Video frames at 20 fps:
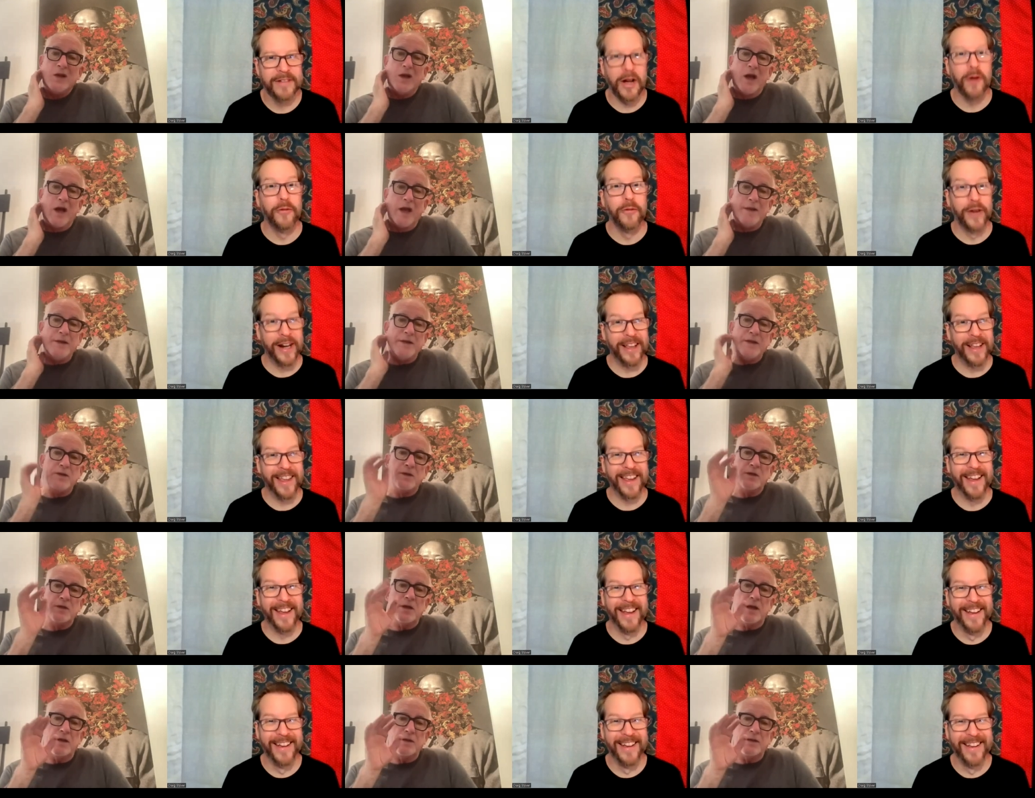Speaker 1: Oh, I mean,
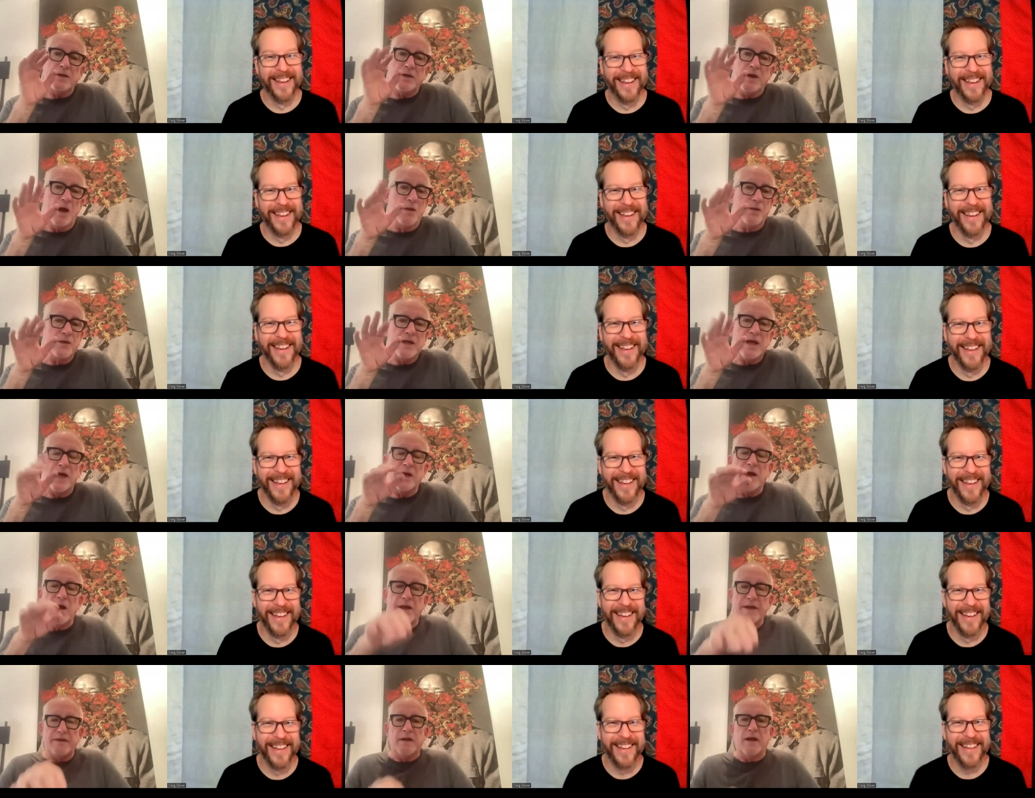really? Oh yeah,
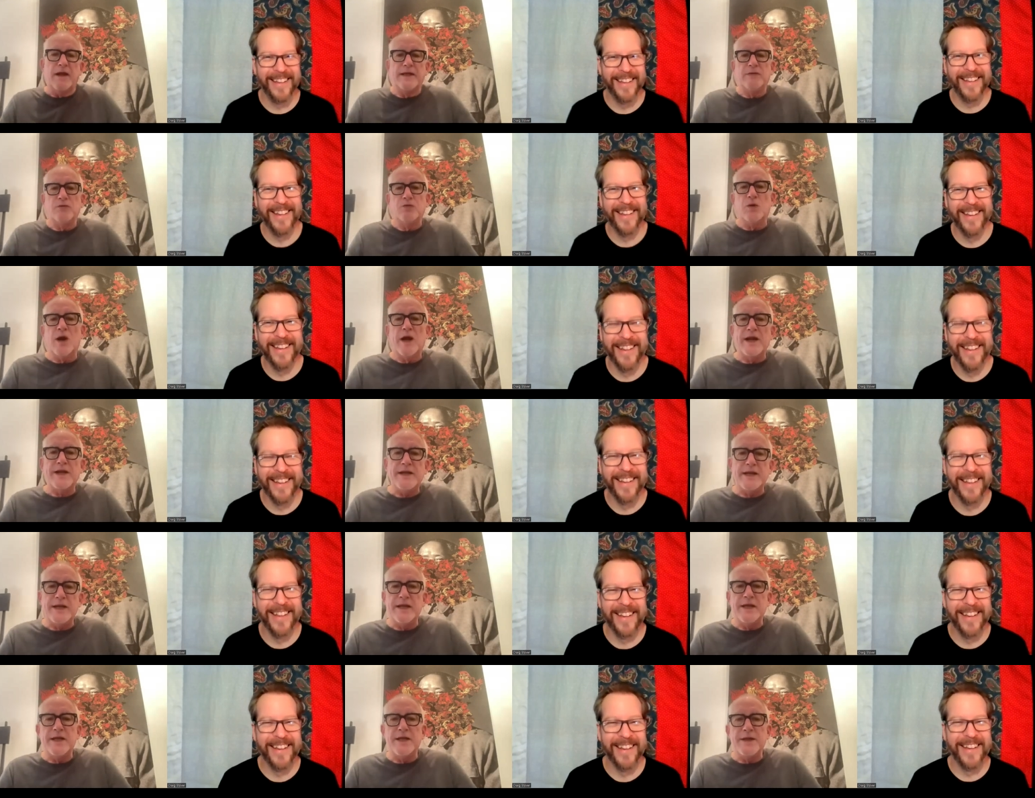I I write
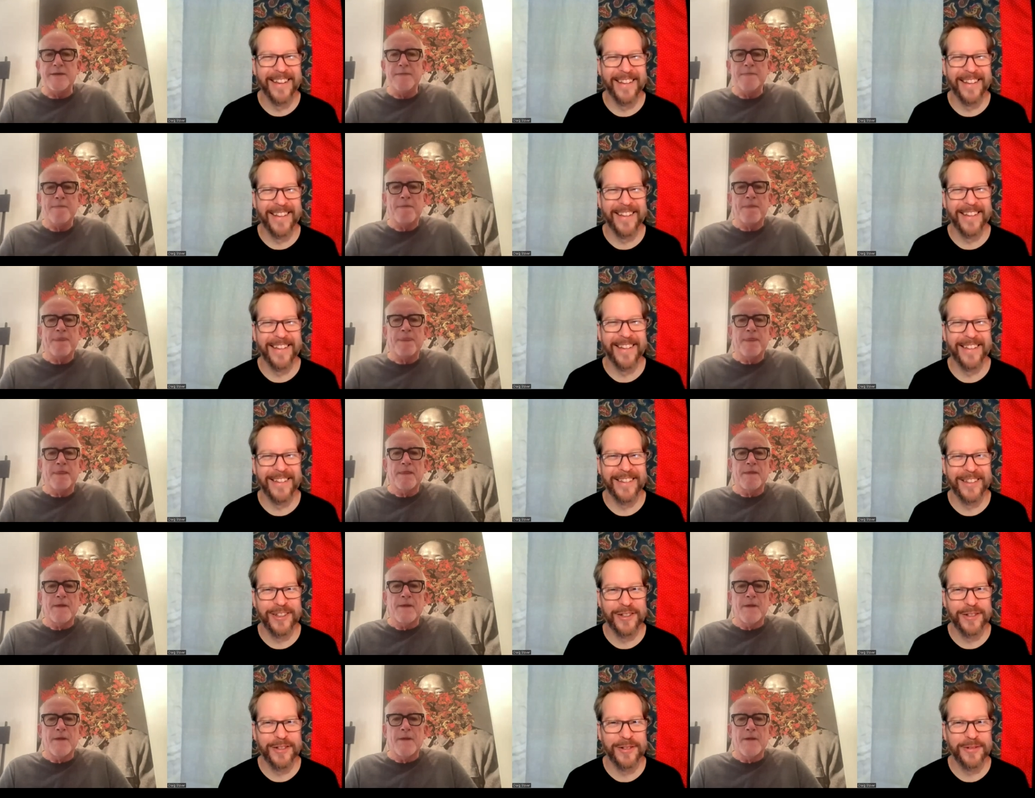in.
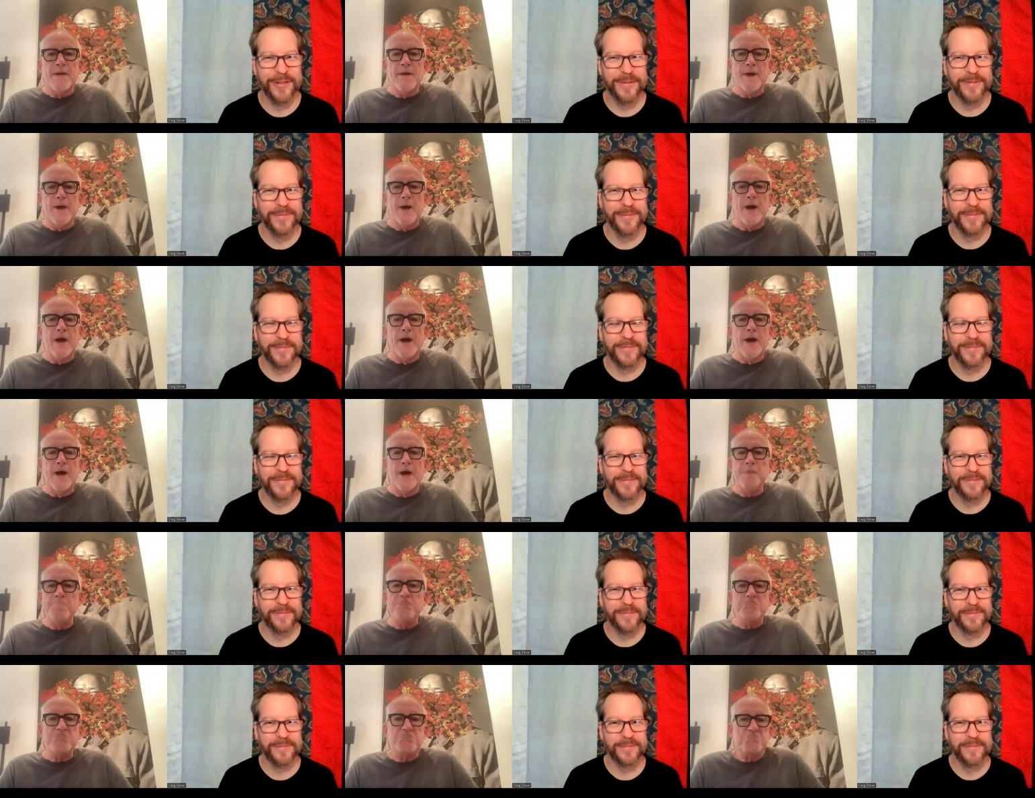
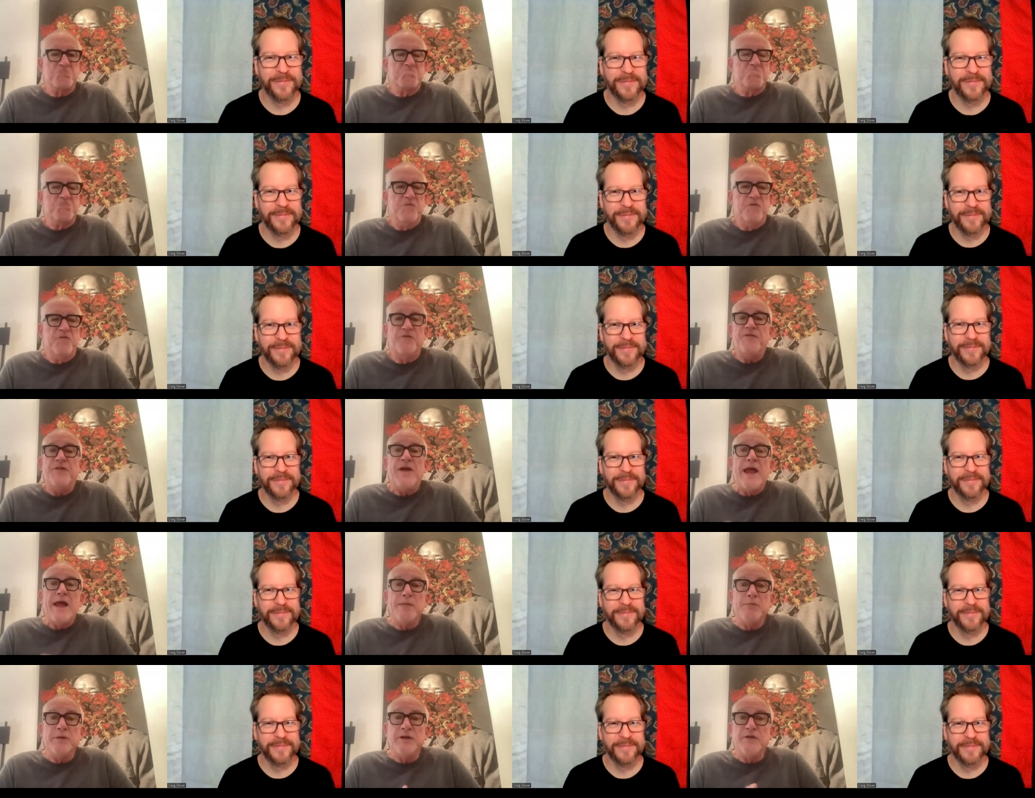Um,
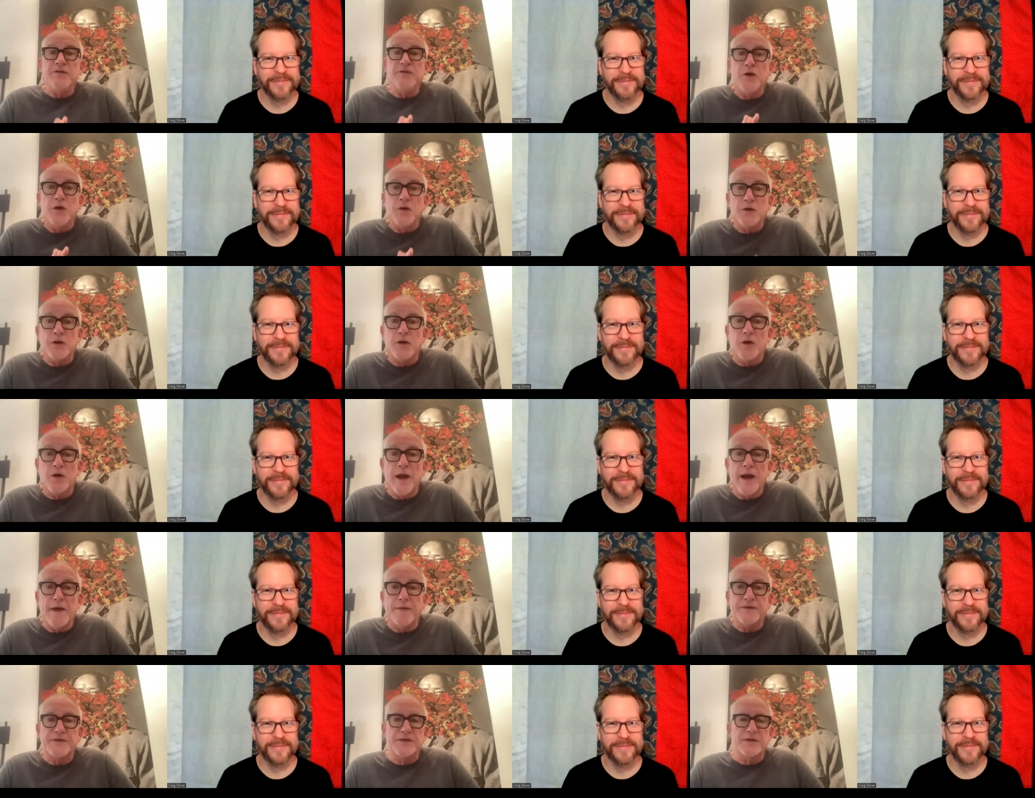family
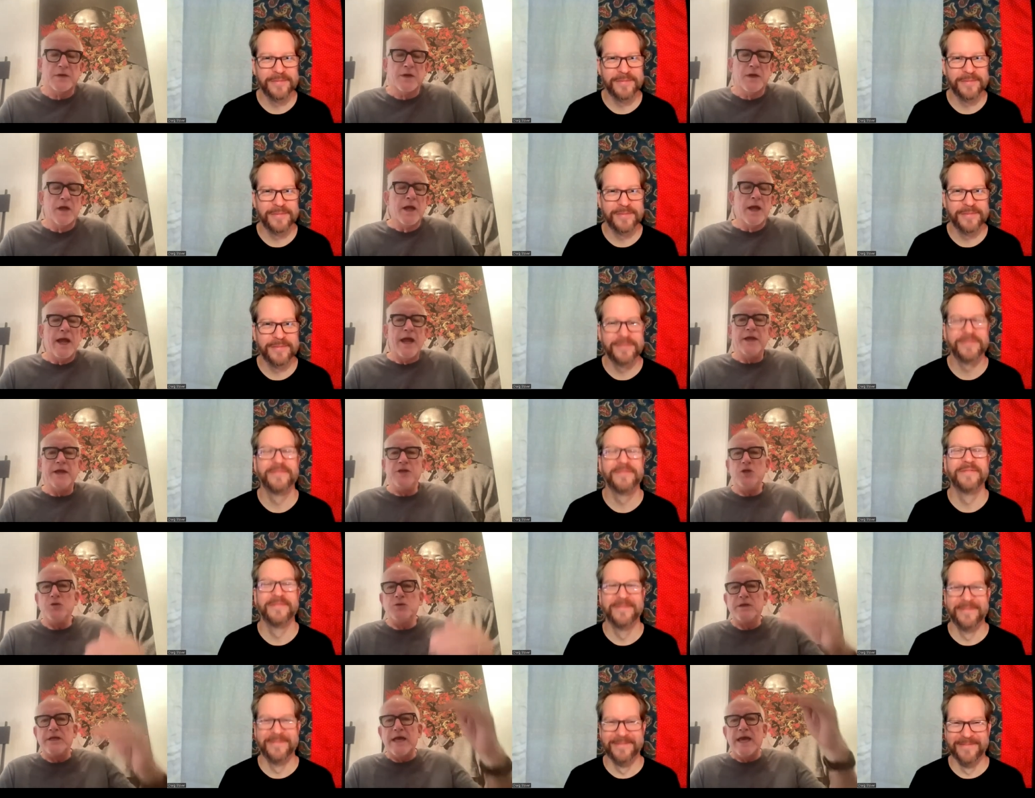photographs and
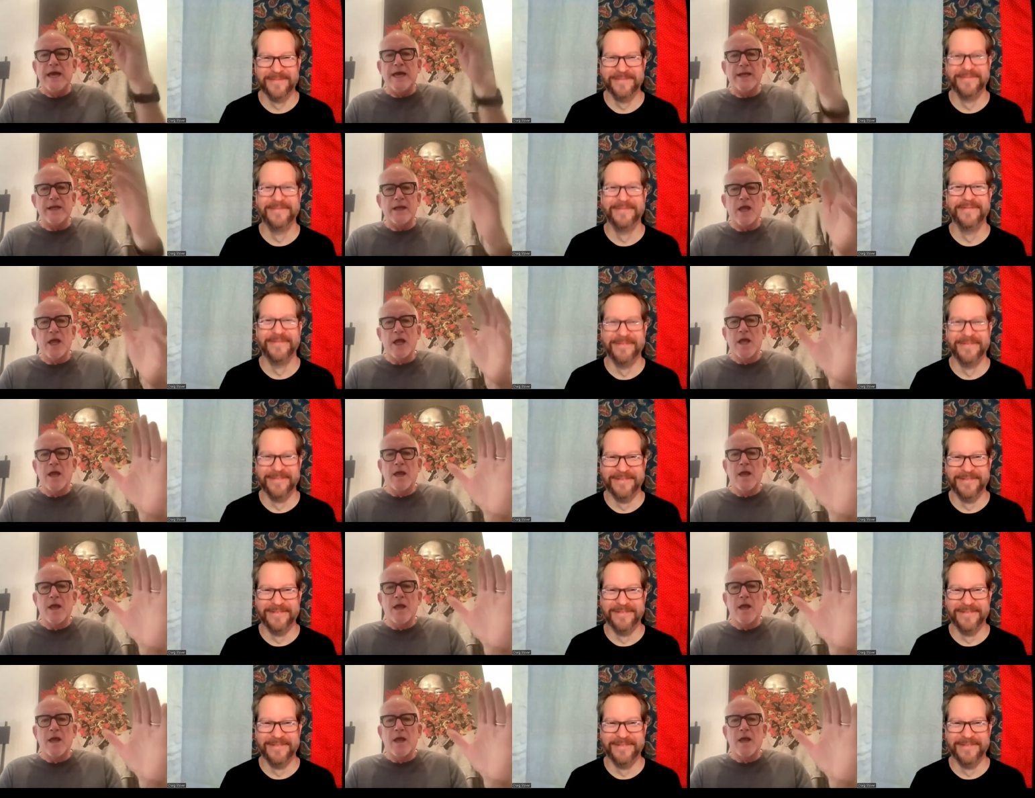you get